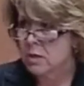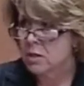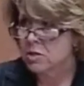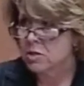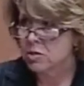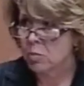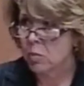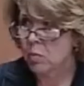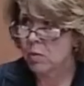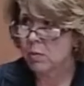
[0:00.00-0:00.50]

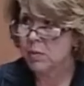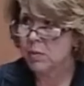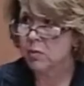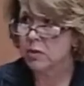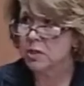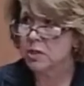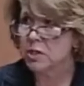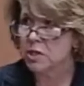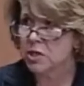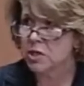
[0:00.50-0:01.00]
So what we
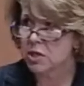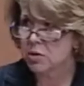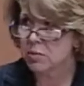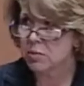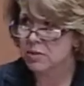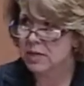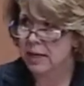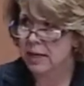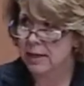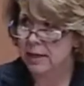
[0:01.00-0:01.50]
wanted to do
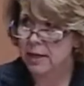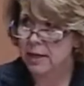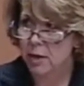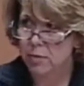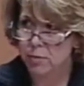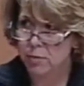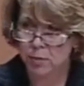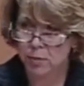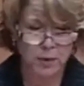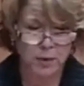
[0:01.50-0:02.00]
was kind of go
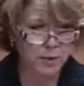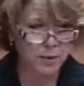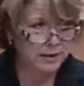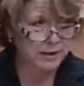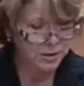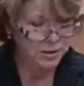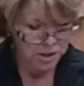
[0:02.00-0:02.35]
through and